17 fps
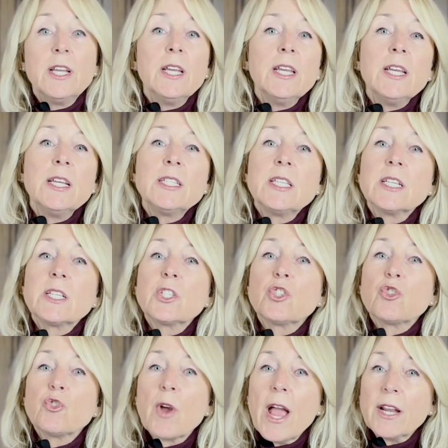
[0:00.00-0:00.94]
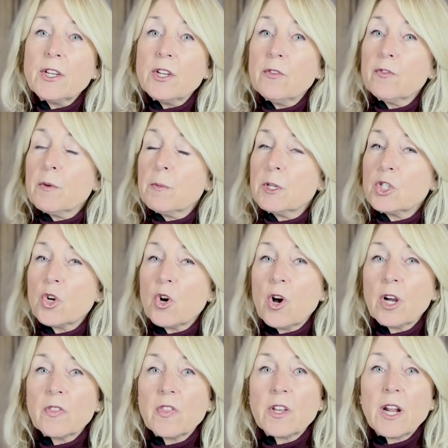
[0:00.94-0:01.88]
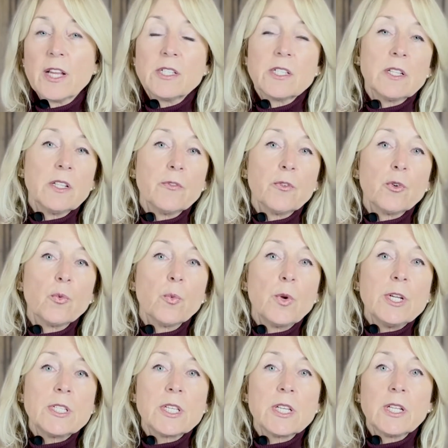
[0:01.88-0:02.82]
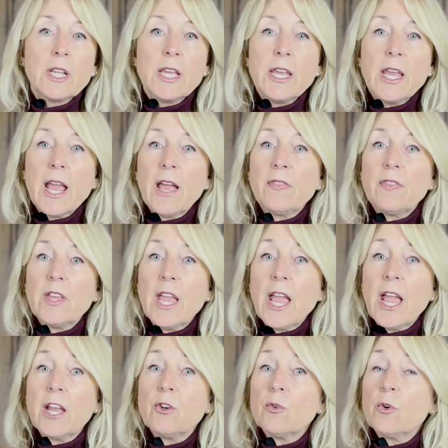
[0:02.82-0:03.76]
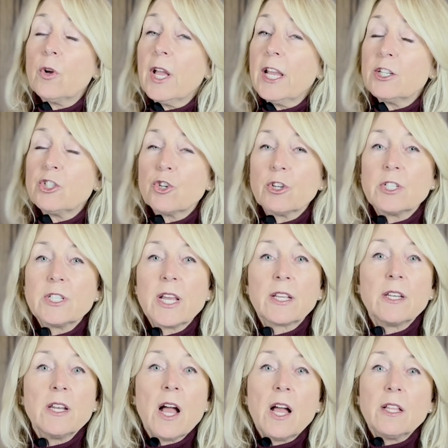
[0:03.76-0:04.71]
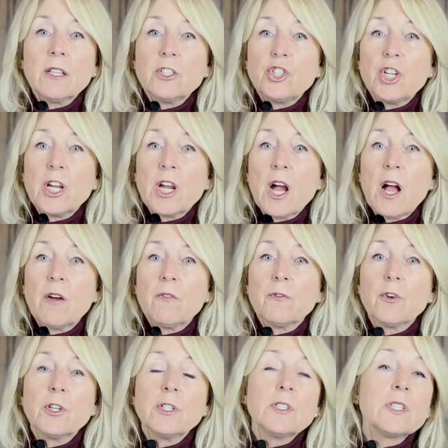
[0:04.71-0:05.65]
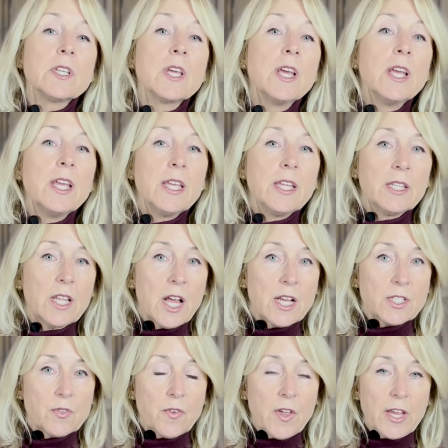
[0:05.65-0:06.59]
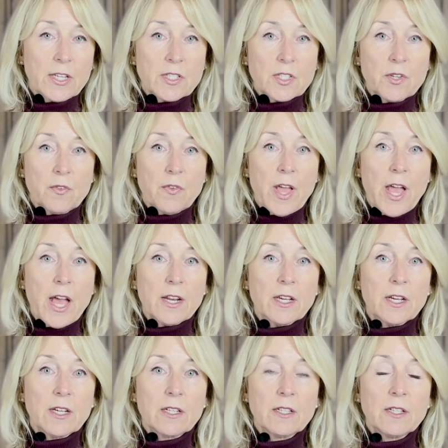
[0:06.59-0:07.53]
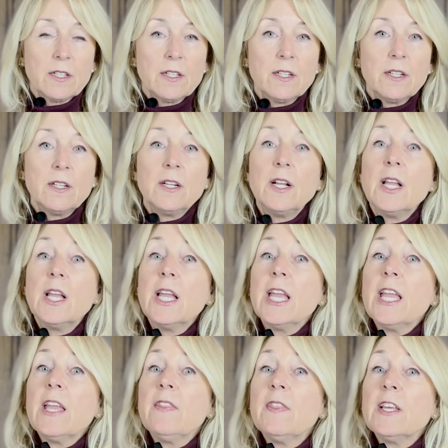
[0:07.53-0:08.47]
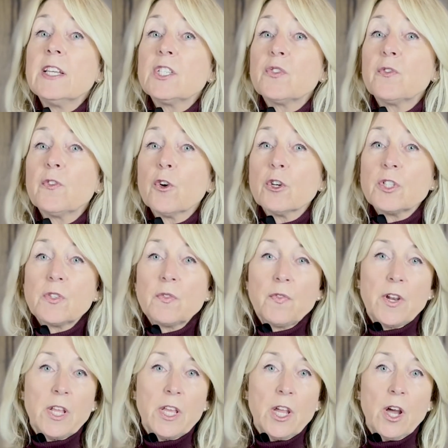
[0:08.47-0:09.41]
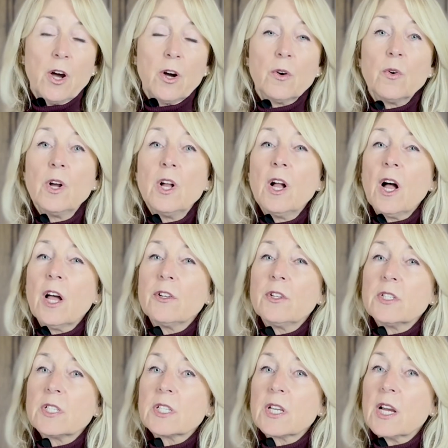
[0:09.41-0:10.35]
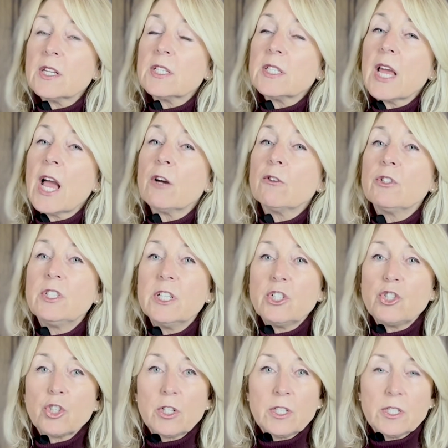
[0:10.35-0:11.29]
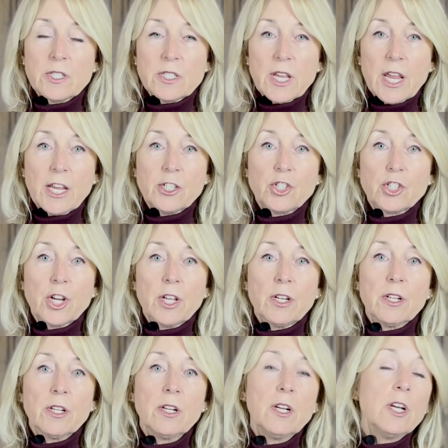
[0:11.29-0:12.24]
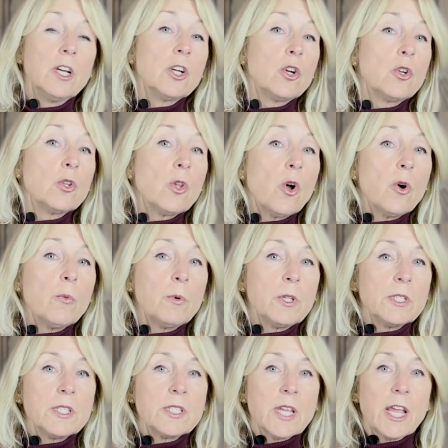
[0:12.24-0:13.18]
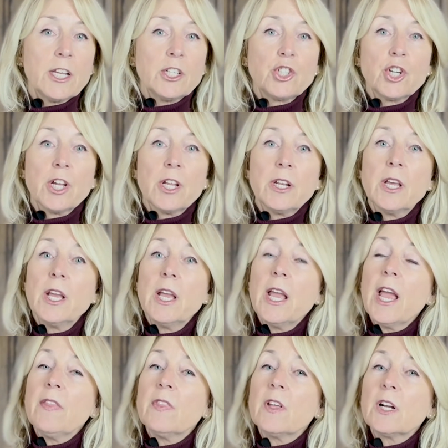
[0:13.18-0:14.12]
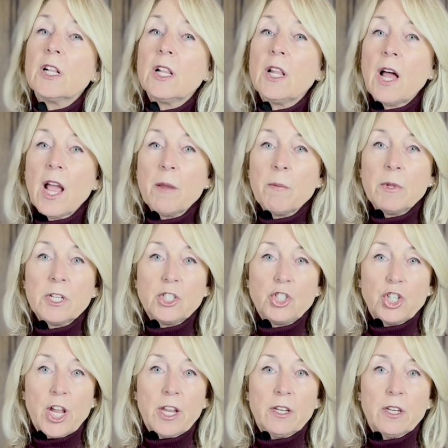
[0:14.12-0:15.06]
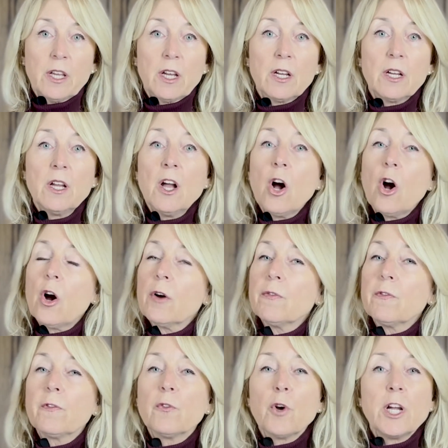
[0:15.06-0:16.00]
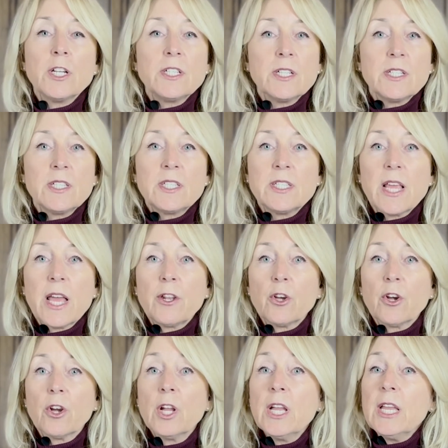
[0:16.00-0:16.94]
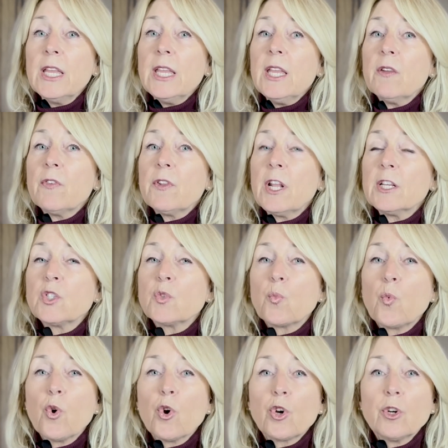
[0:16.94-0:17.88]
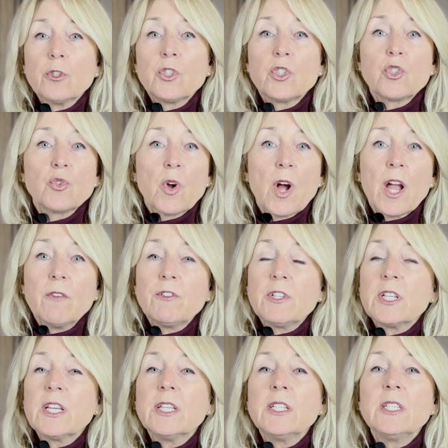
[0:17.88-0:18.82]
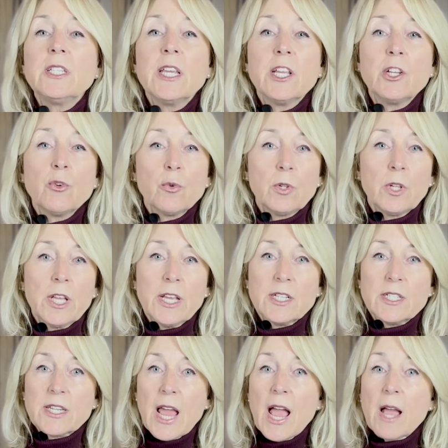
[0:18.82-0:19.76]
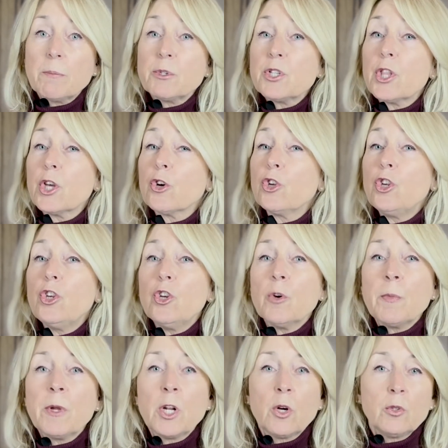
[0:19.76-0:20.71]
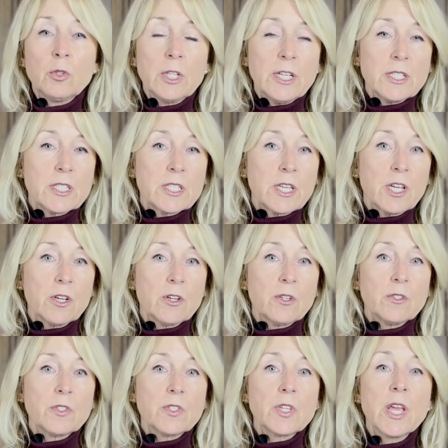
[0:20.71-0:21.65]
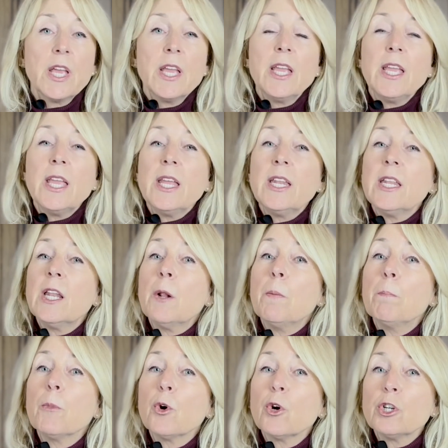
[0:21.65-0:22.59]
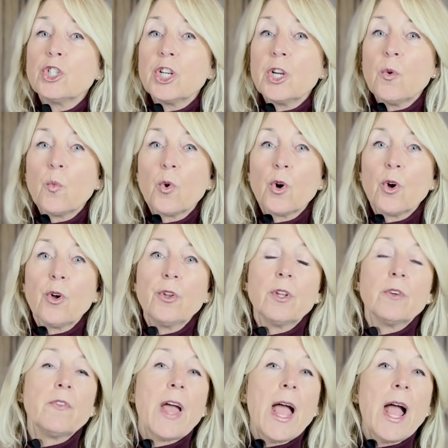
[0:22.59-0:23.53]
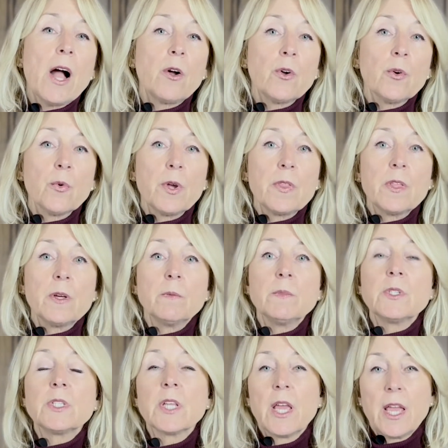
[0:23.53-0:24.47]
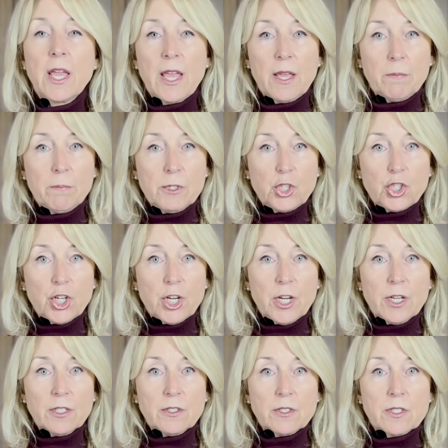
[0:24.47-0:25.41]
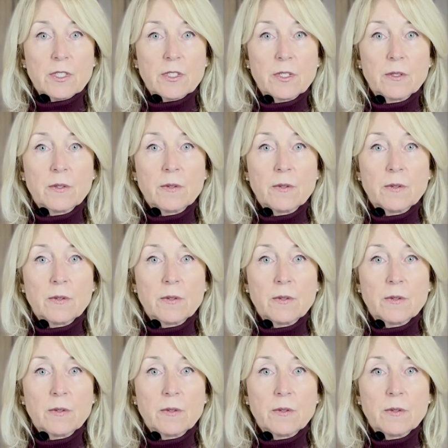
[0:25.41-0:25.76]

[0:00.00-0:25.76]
It's extracted from a talk that I delivered recently at the annual HR Technology Conference in Las Vegas, Nevada. In this first video, I'll discuss how digitalization, globalization, and the climate agenda are front and center even as workers strive to continually adapt their human-only skills in an emerging world of algorithms and machines.